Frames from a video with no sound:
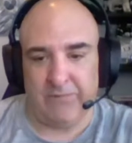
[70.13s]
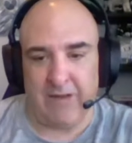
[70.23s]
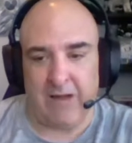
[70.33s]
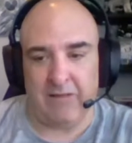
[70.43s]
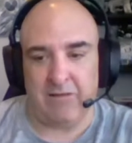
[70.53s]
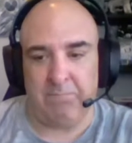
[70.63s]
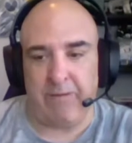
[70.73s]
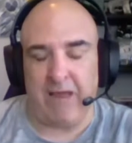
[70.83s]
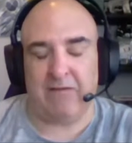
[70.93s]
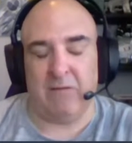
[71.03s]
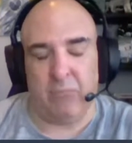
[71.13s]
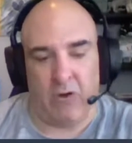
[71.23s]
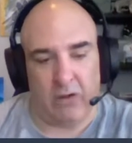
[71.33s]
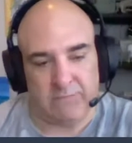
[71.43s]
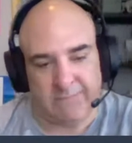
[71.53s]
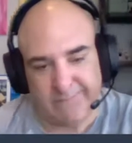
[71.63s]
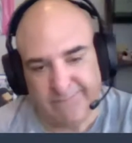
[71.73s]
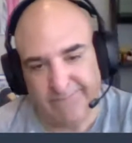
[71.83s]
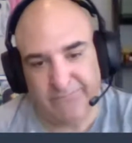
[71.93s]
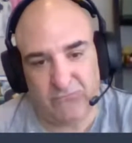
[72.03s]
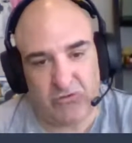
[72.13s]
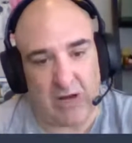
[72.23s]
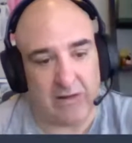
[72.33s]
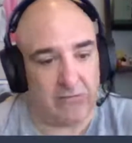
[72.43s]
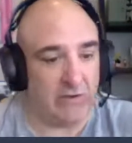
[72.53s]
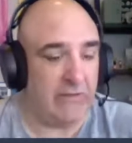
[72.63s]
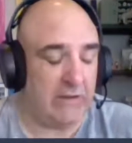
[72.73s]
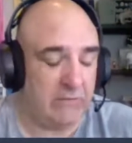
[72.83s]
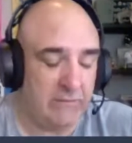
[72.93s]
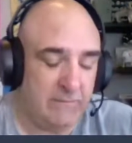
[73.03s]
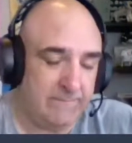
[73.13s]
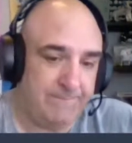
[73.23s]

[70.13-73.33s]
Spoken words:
college basketball Saturday, Sundays.